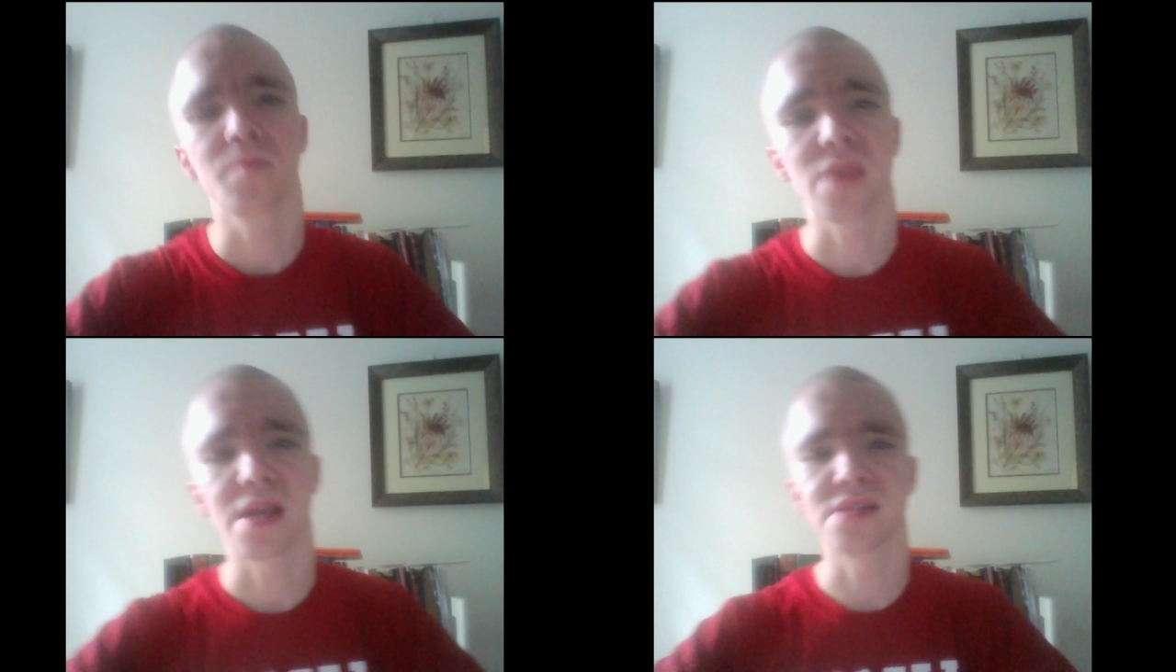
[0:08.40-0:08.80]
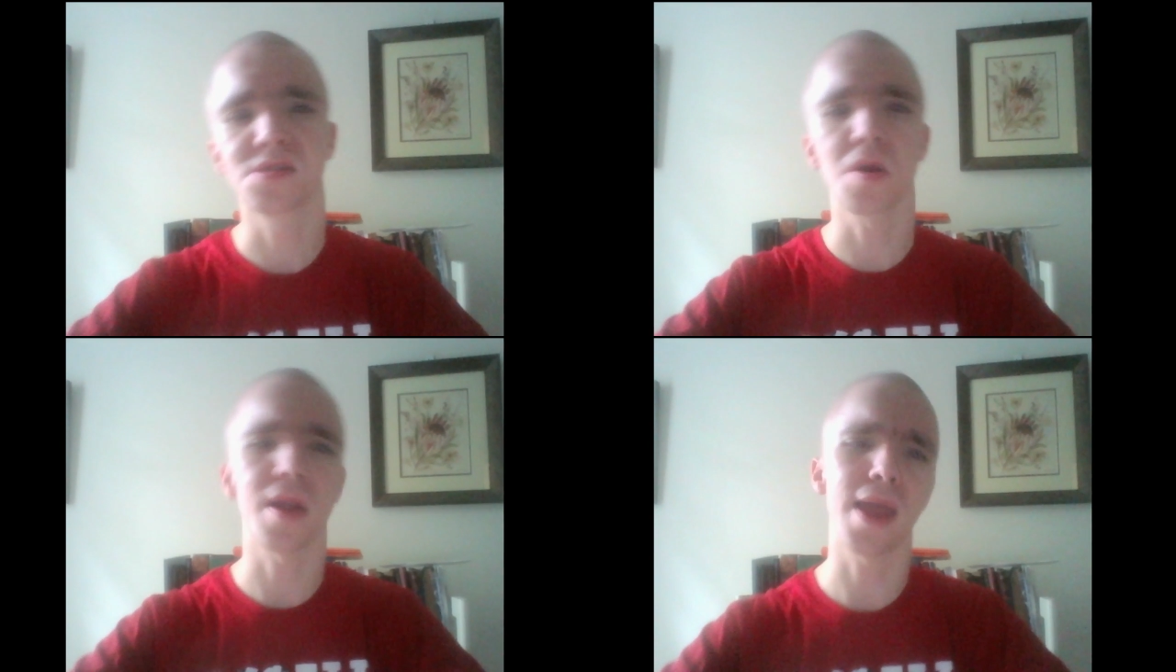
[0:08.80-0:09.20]
it
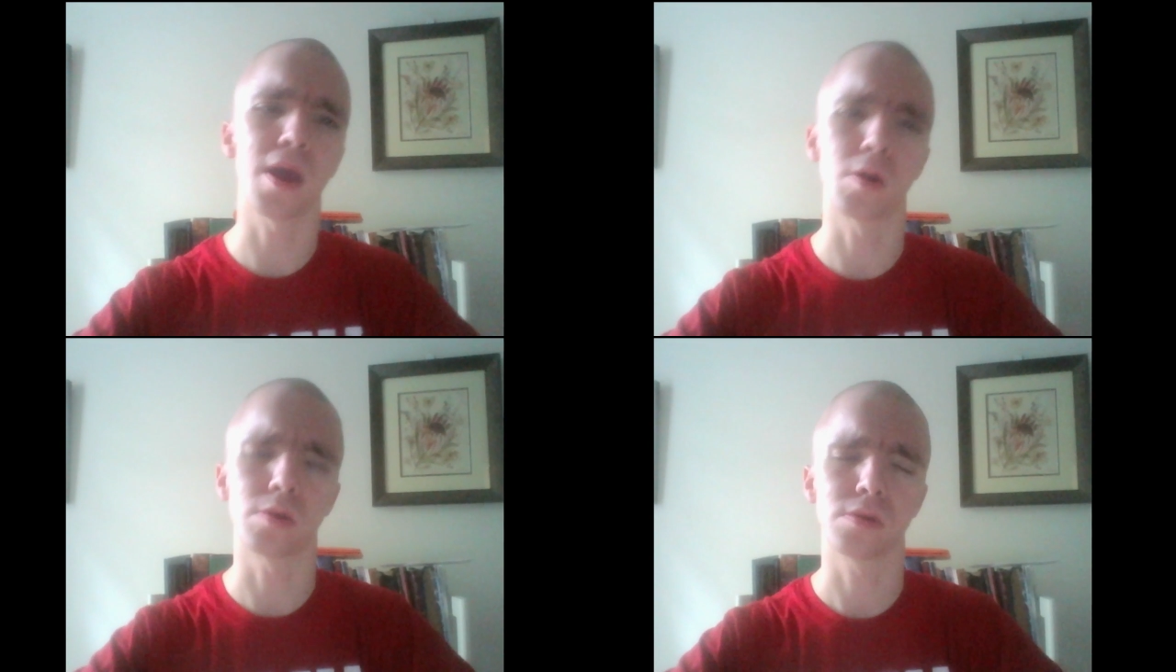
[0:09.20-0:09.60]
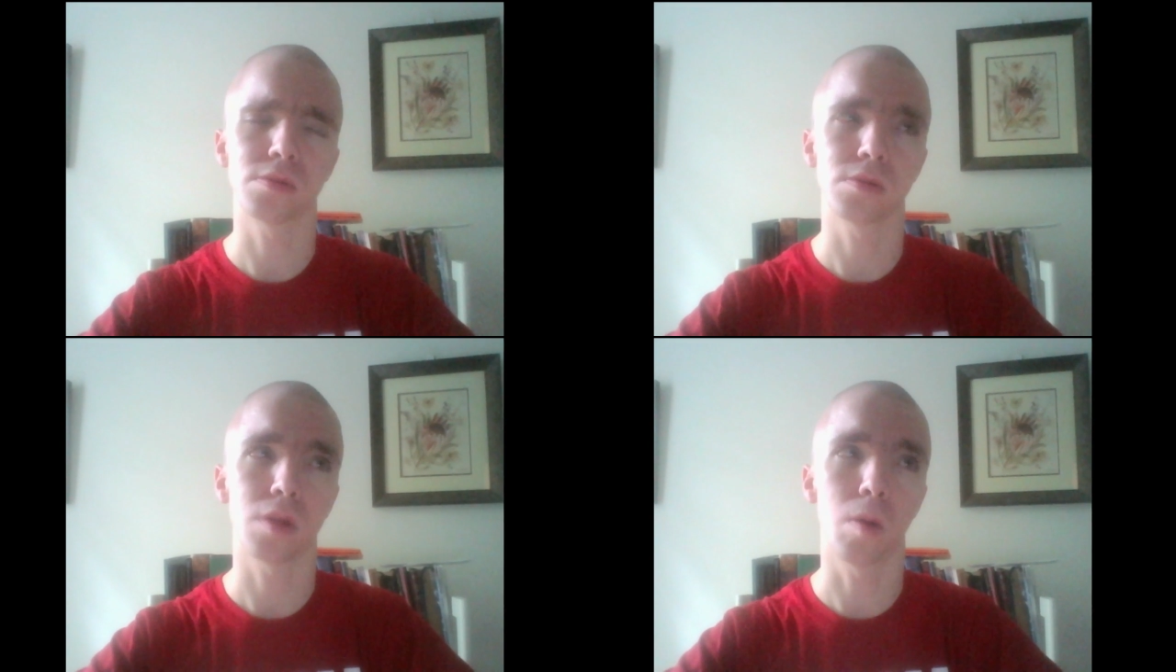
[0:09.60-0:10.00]
started out
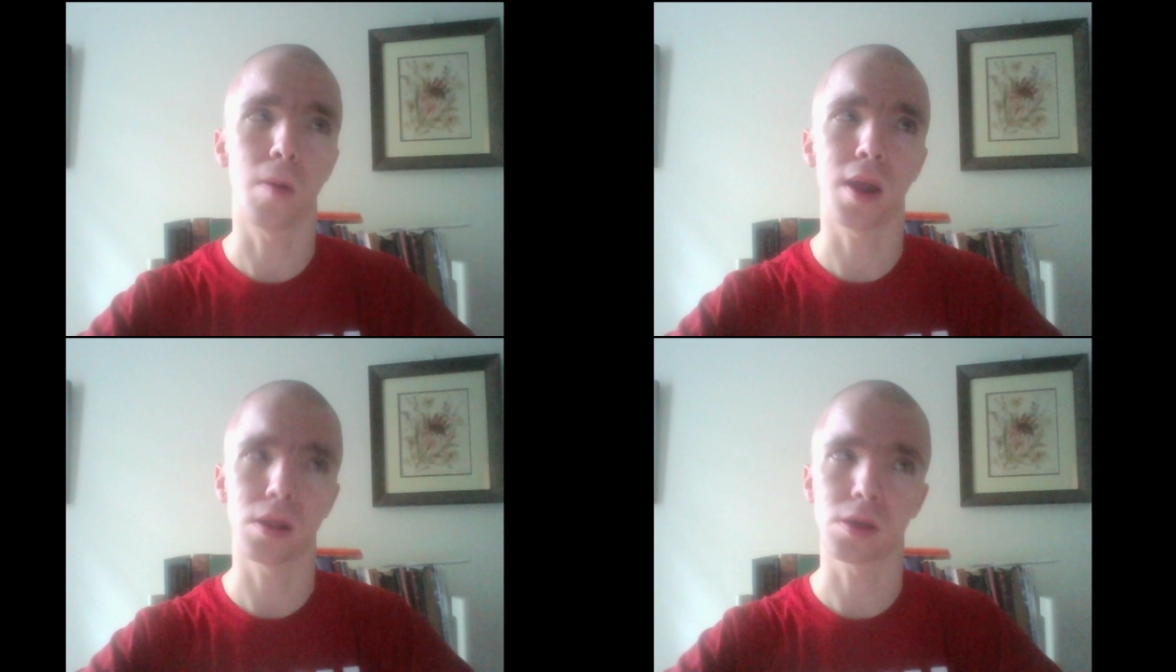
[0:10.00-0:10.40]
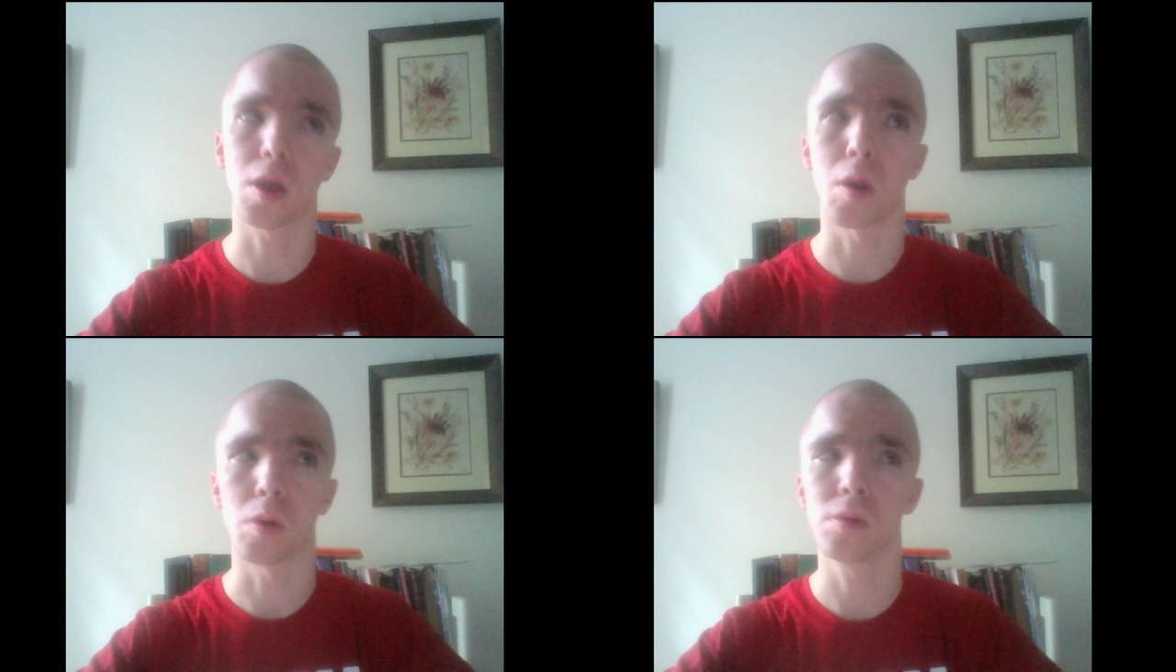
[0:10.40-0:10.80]
a while
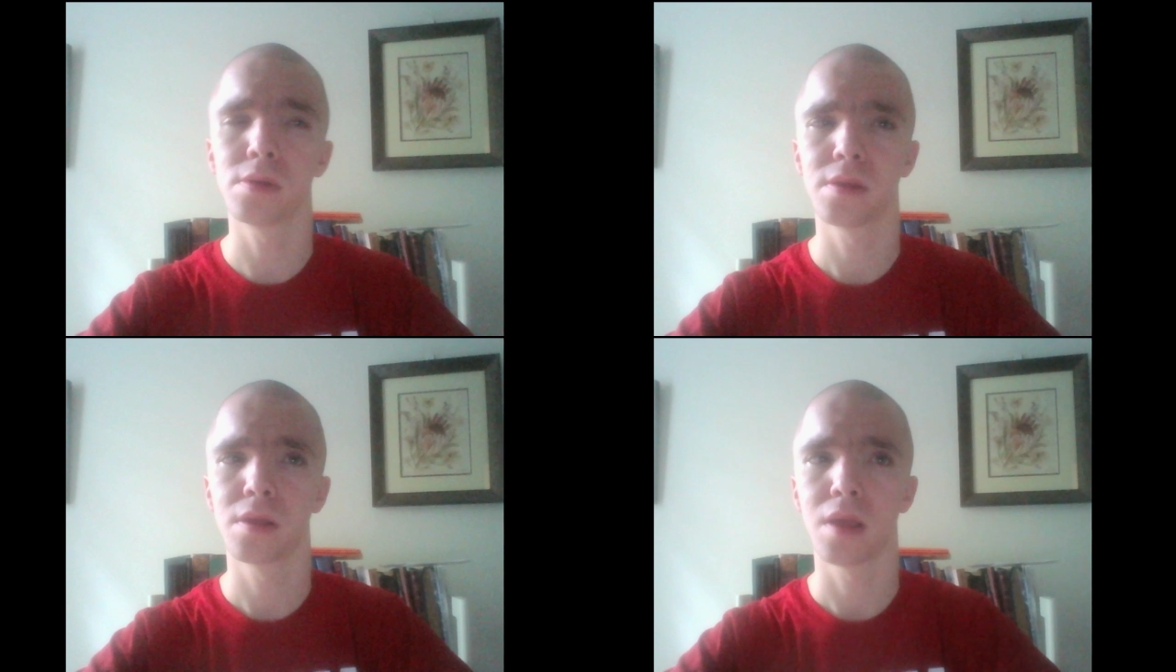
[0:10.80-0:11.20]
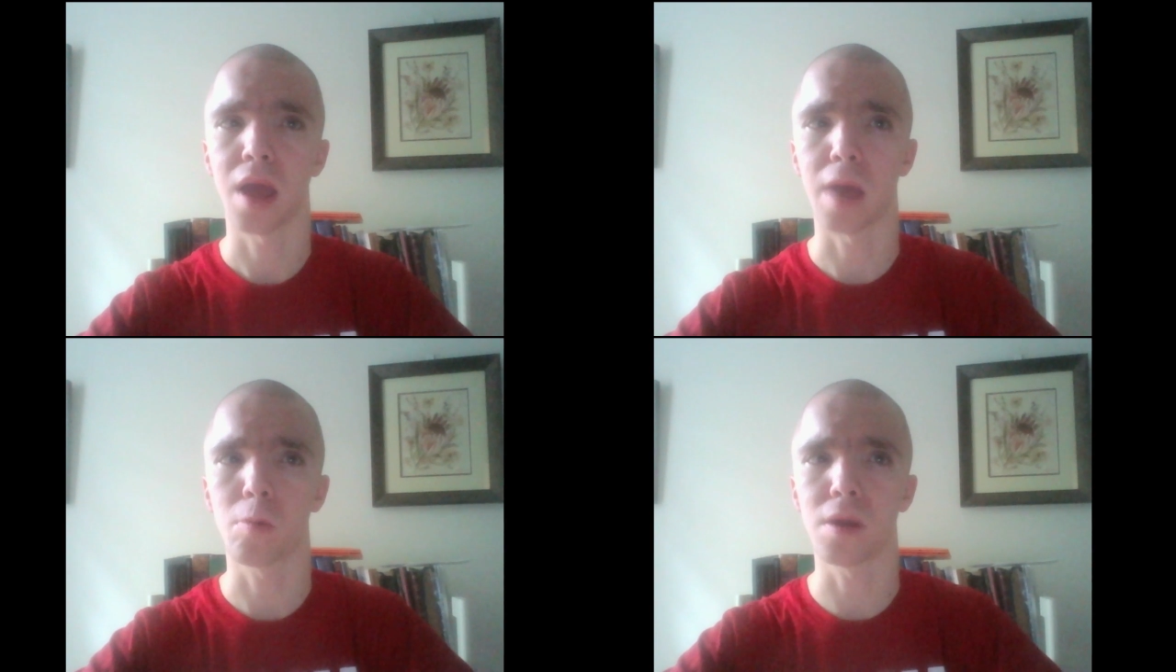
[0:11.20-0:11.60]
ago.
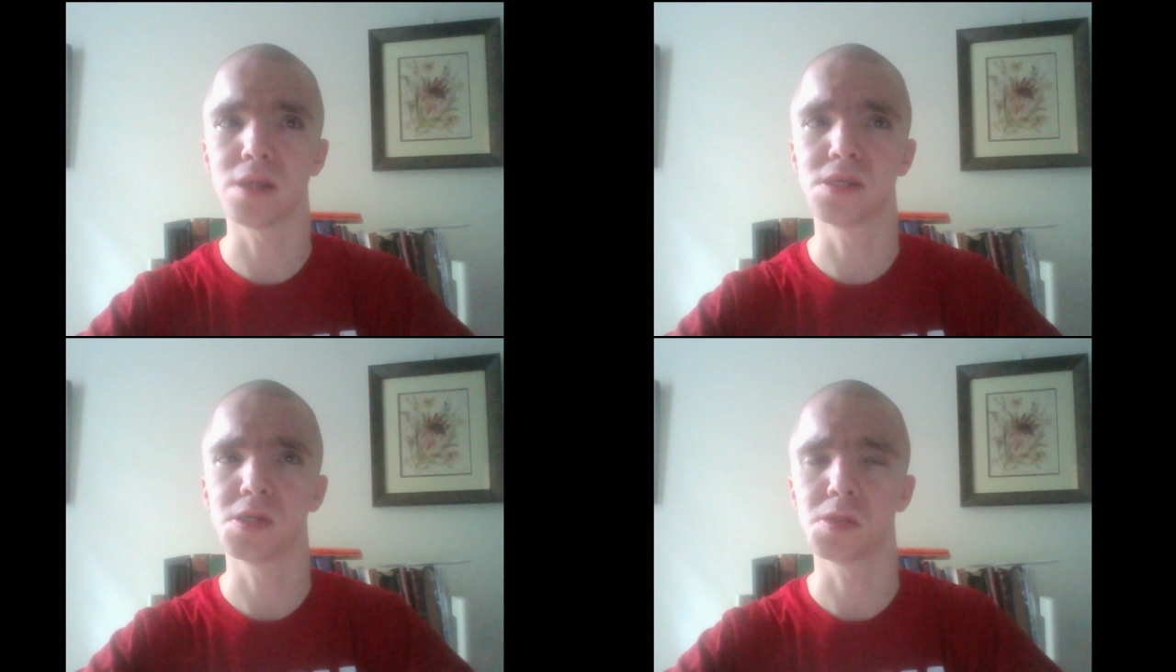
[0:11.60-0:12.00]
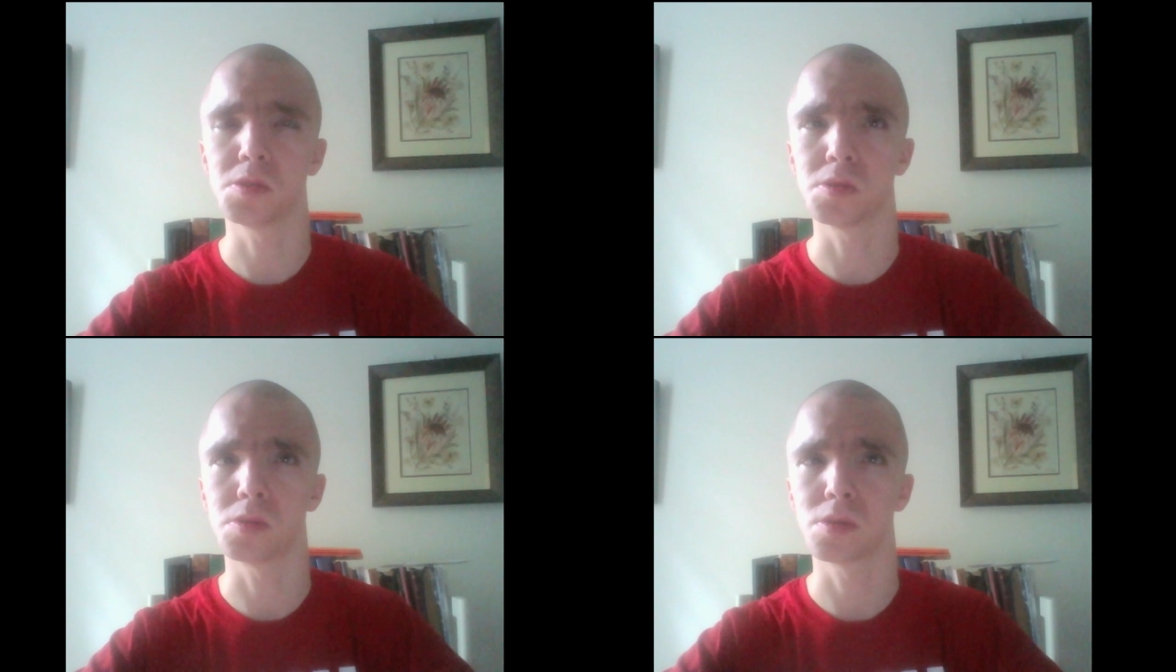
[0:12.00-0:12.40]
I wanted
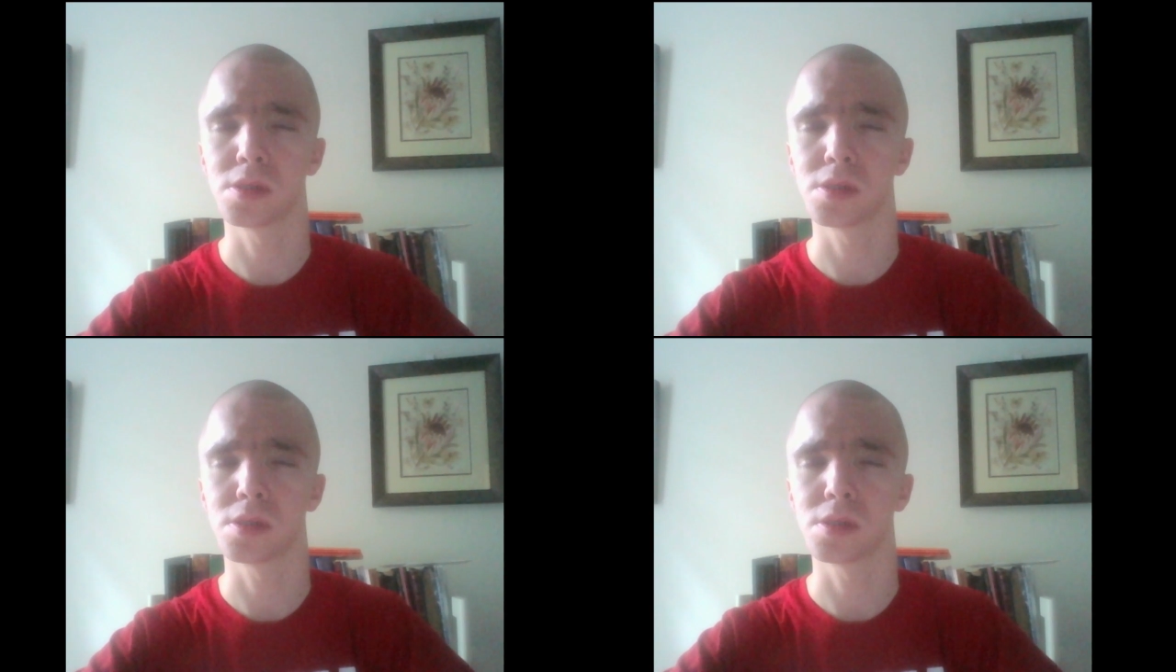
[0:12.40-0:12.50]
to